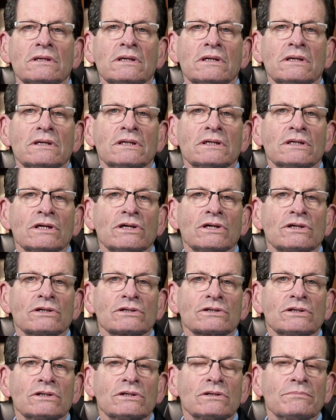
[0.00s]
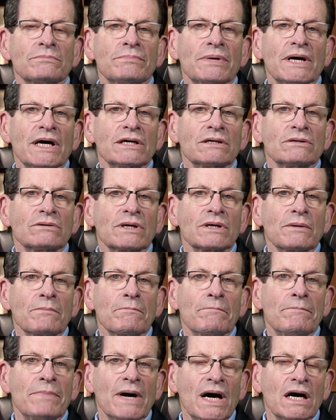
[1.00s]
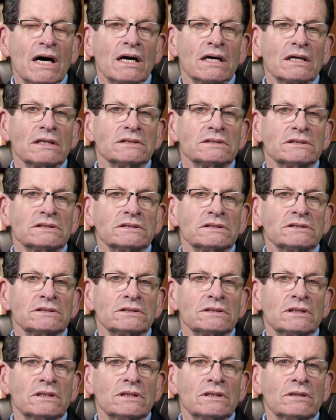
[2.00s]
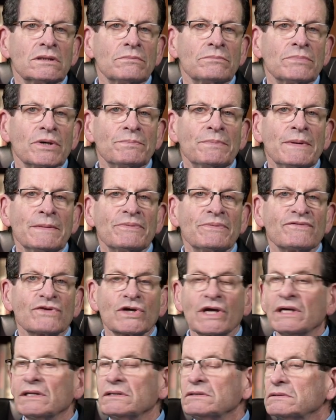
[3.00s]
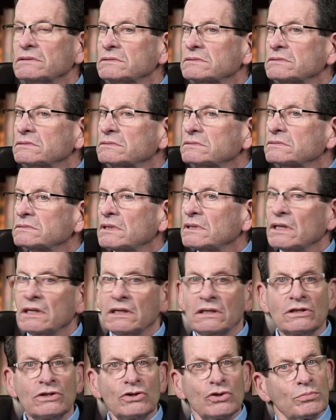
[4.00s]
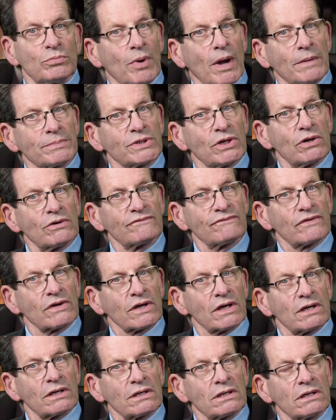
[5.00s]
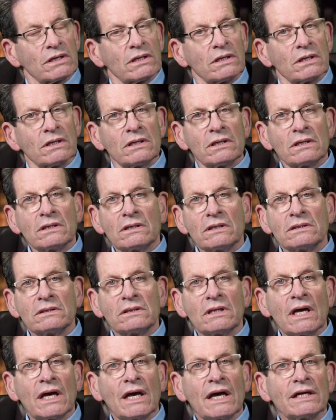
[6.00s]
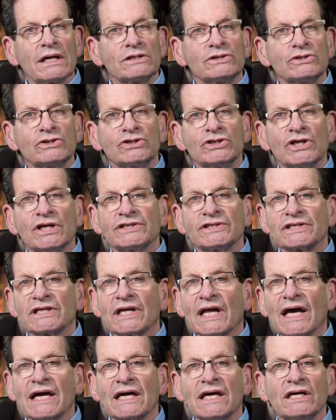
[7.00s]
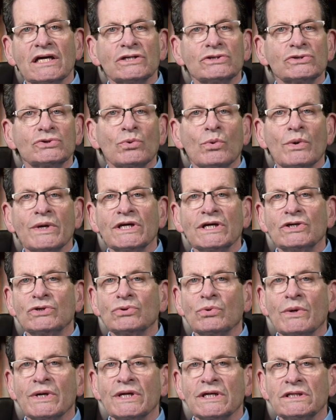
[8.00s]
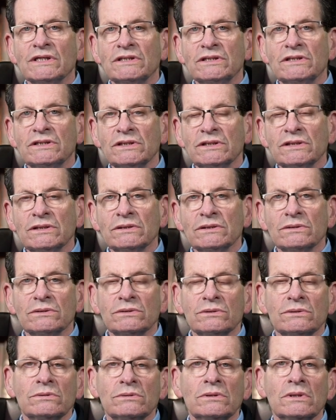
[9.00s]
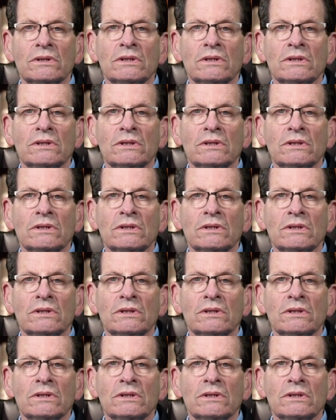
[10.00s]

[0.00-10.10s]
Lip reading: in the long term by owning bonds, but people forget, and you probably don't forget, that just like in 2022,